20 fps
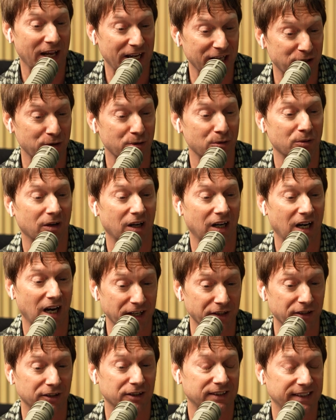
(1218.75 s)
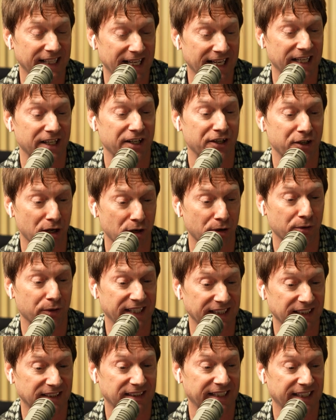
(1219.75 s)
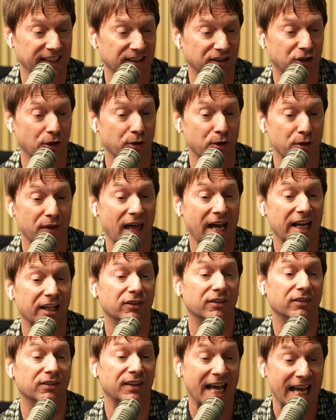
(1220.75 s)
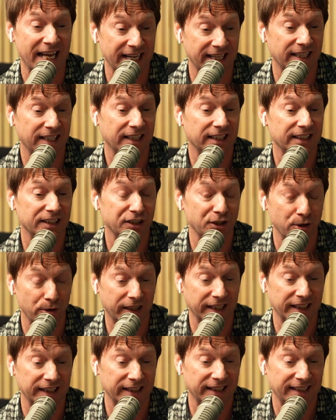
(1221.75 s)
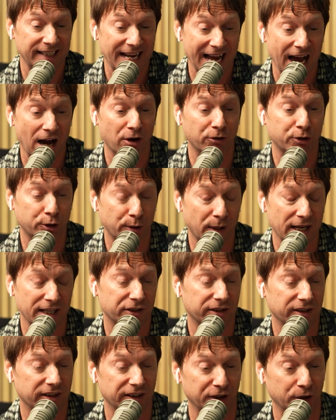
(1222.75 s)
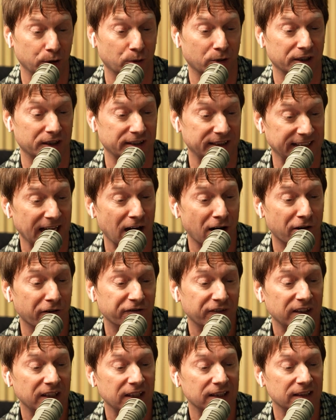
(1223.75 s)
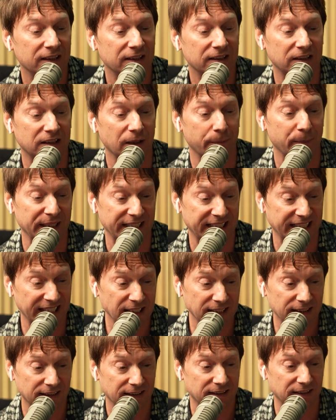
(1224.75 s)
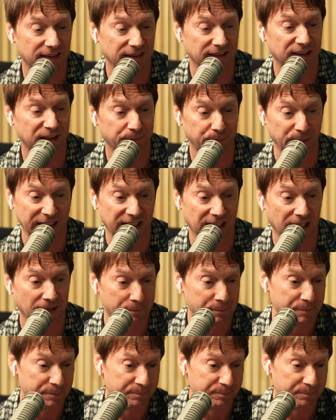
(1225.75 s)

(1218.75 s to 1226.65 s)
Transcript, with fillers: that you understand and know these things so that then you can now trust yourself to begin to speak up.